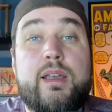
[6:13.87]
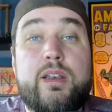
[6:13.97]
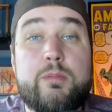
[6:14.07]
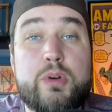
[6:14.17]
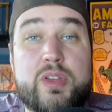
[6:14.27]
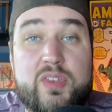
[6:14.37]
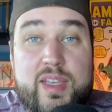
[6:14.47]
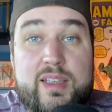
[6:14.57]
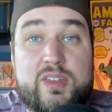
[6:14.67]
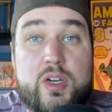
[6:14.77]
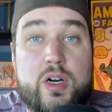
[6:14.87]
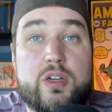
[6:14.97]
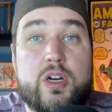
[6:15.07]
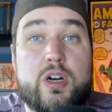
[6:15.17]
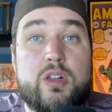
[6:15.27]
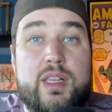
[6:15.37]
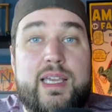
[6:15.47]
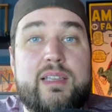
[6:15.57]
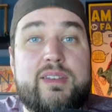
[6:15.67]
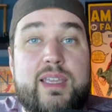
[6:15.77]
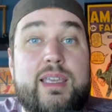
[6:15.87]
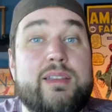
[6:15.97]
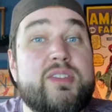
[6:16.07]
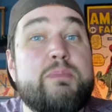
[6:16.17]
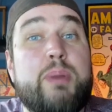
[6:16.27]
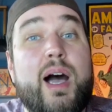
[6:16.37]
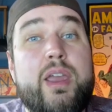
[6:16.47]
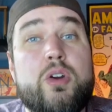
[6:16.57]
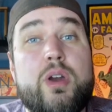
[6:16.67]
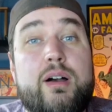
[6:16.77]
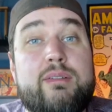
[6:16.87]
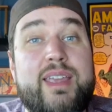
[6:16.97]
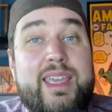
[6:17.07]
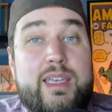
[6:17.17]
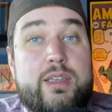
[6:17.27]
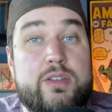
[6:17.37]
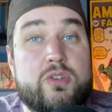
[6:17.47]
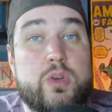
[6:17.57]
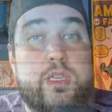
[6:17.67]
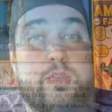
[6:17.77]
Number 6 on our list is Spire of Industry.